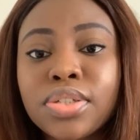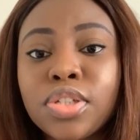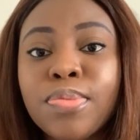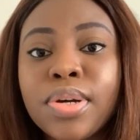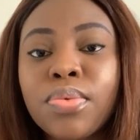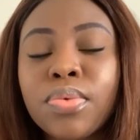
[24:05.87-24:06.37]

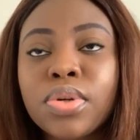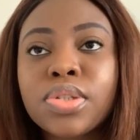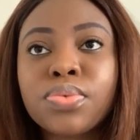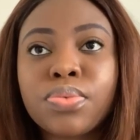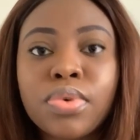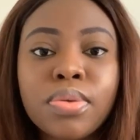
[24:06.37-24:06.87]
Summer
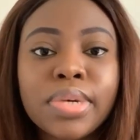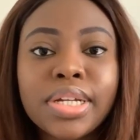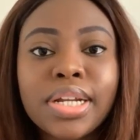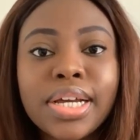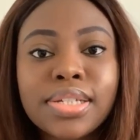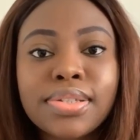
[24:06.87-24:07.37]
was warm
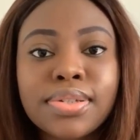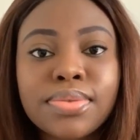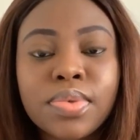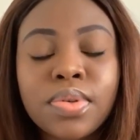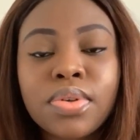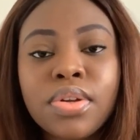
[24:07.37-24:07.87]
and nice as
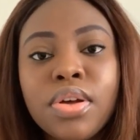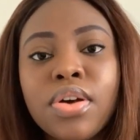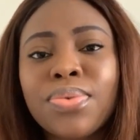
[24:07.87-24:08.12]
well.